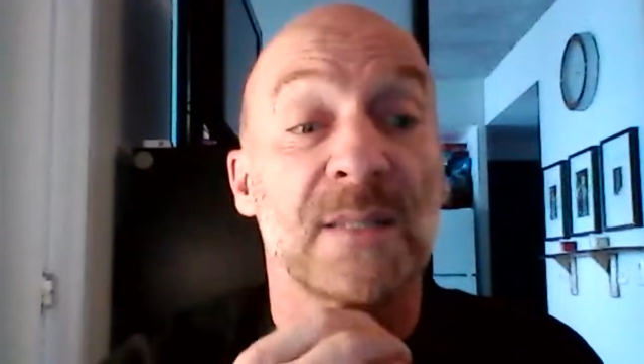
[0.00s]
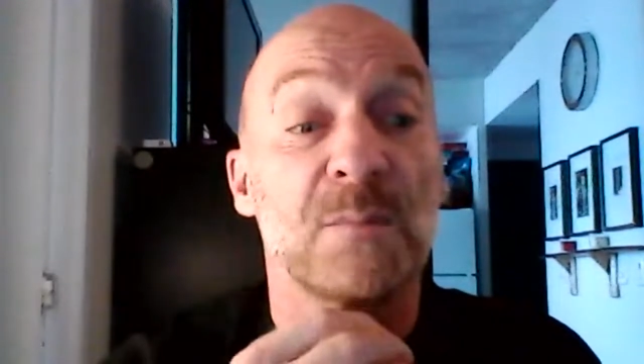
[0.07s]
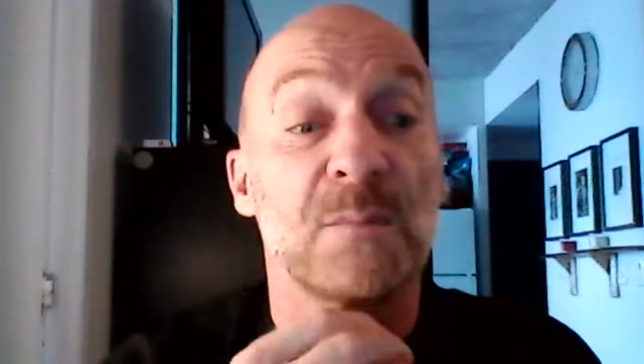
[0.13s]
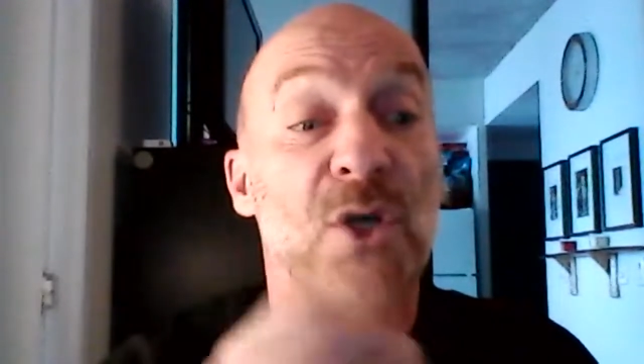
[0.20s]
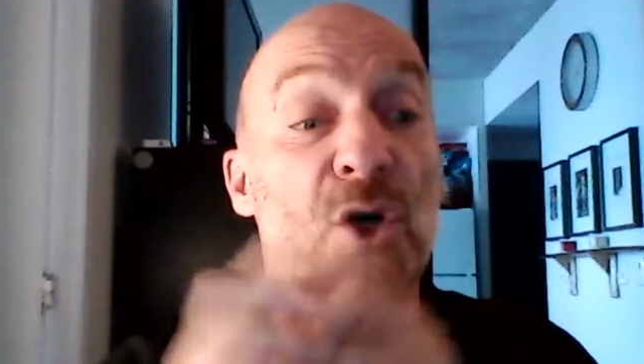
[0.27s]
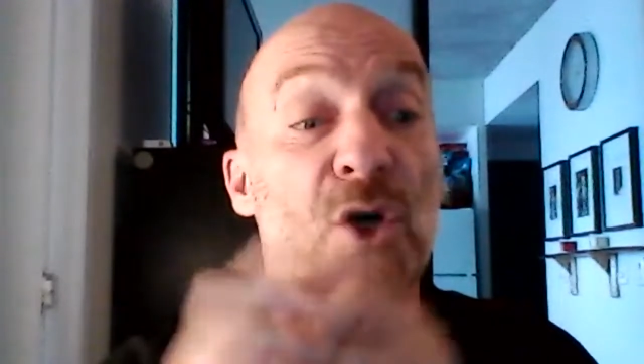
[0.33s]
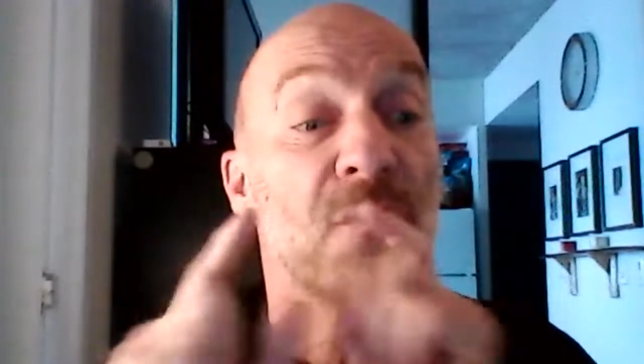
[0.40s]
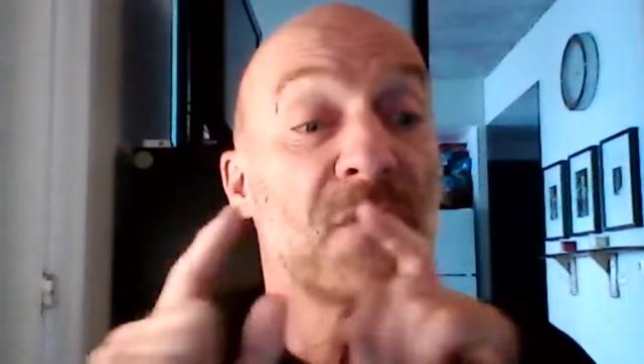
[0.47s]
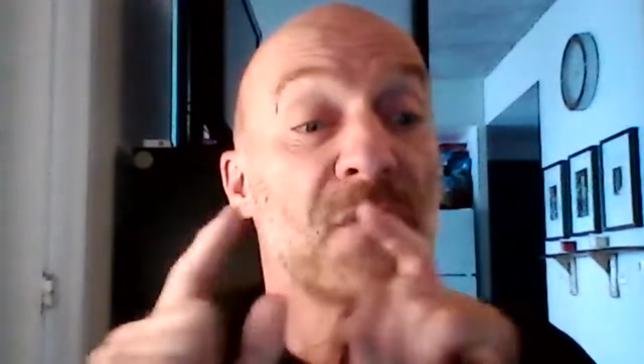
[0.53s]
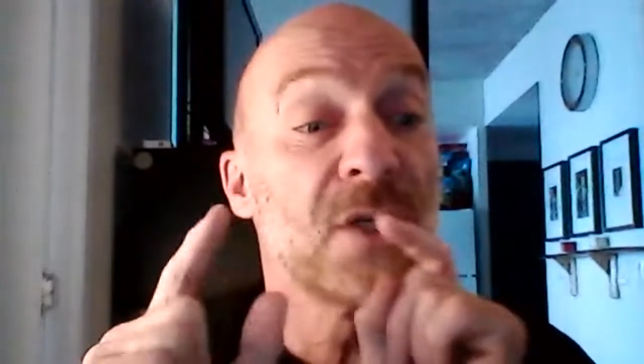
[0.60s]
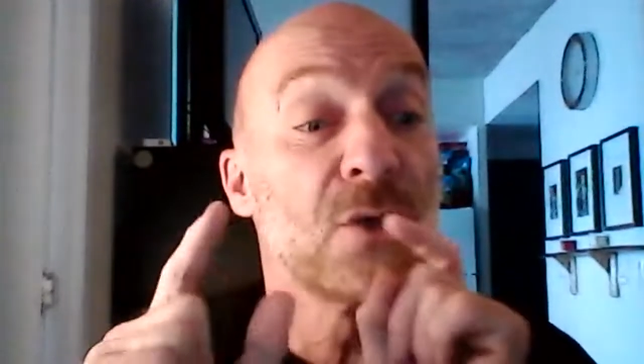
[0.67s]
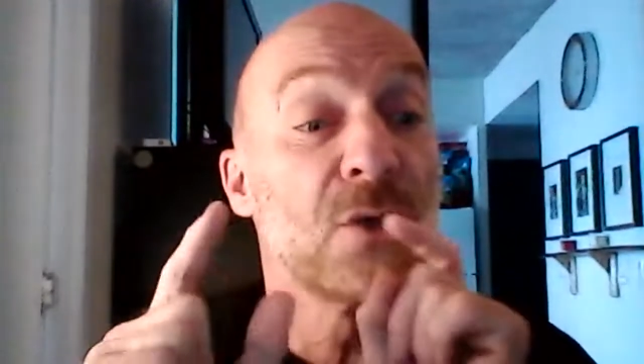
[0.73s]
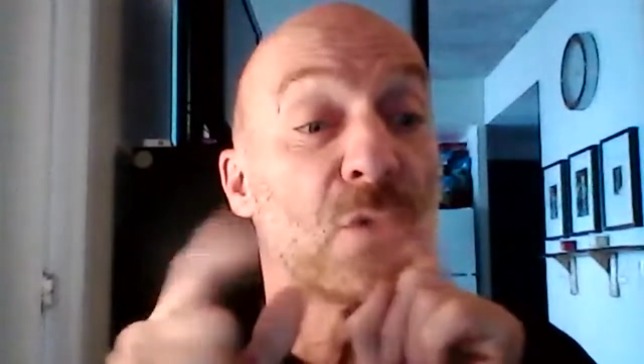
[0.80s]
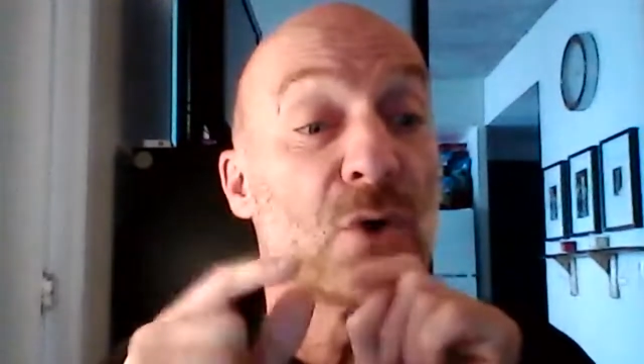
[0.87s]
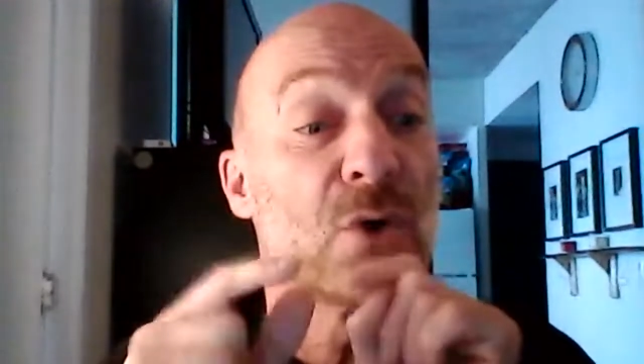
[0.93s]
has sent me
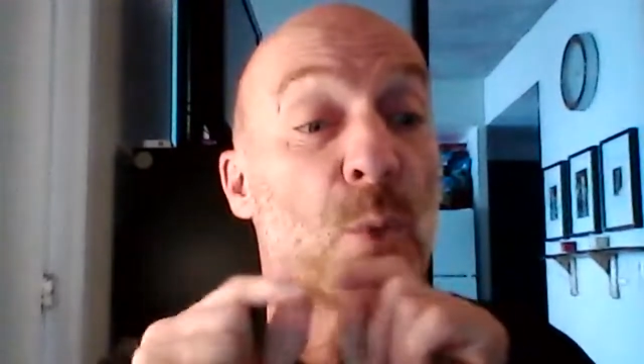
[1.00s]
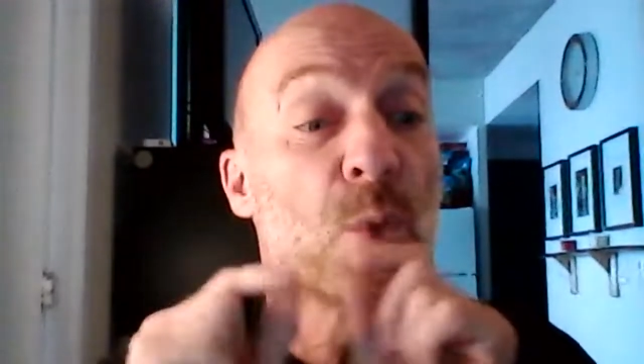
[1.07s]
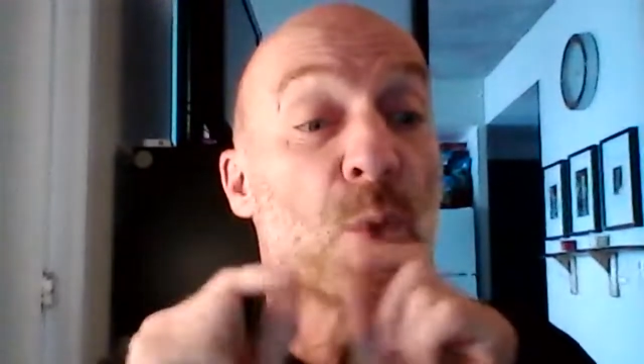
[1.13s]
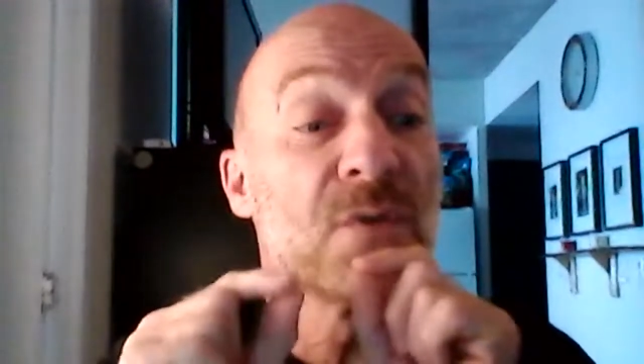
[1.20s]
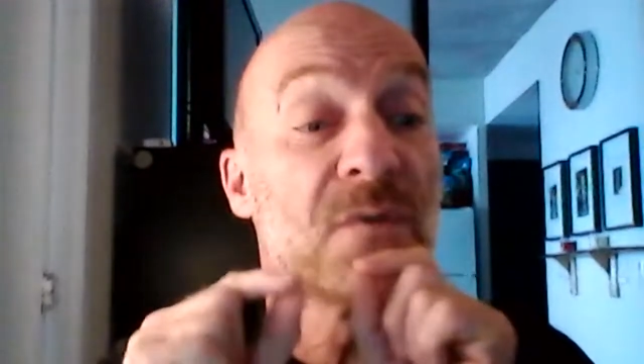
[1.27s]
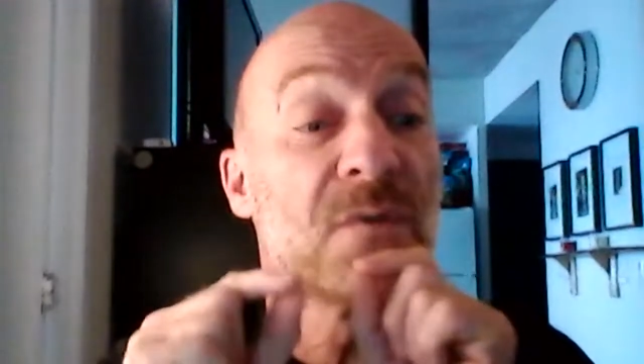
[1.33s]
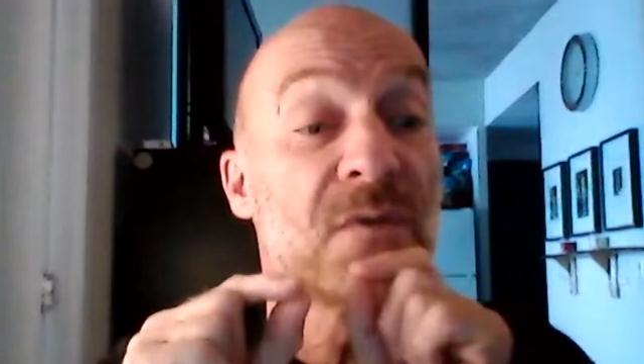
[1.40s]
her video,